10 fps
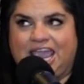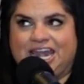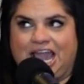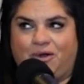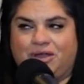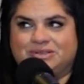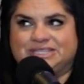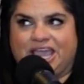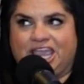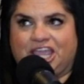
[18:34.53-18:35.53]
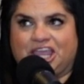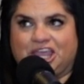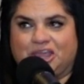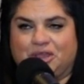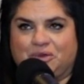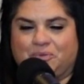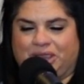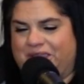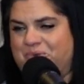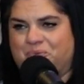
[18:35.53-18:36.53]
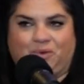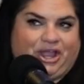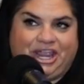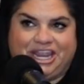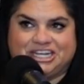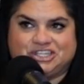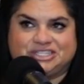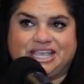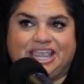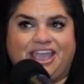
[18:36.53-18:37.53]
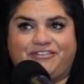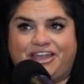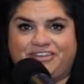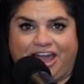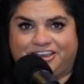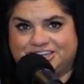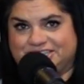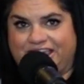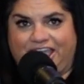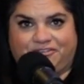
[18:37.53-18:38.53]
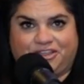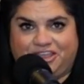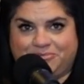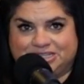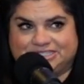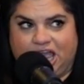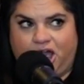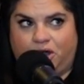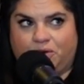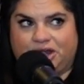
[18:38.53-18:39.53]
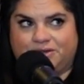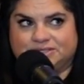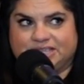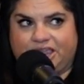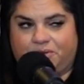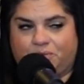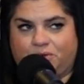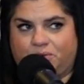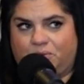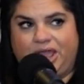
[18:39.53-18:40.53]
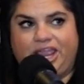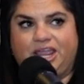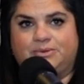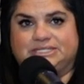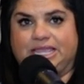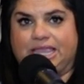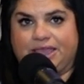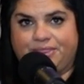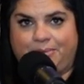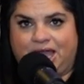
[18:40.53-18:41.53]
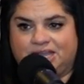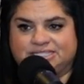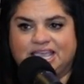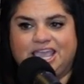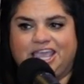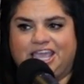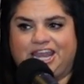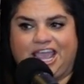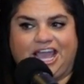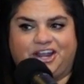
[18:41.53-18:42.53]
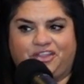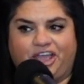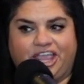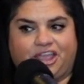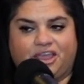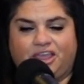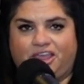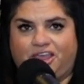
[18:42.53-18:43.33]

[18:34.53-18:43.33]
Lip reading: And now I was like, wait, what? And she's like, yeah, $5. Like, everything must go. And I was like, what? It was like in the box. It had like